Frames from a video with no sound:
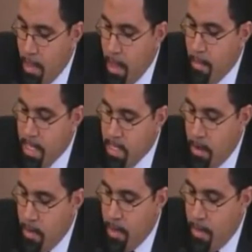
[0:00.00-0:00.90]
Let me
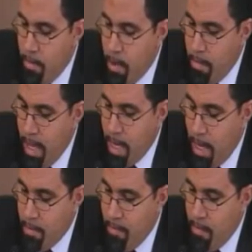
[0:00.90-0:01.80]
start with the point about
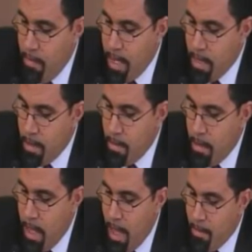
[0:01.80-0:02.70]

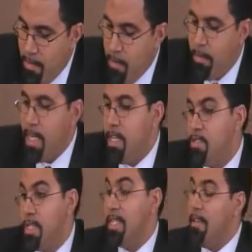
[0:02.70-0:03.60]
high-performing districts.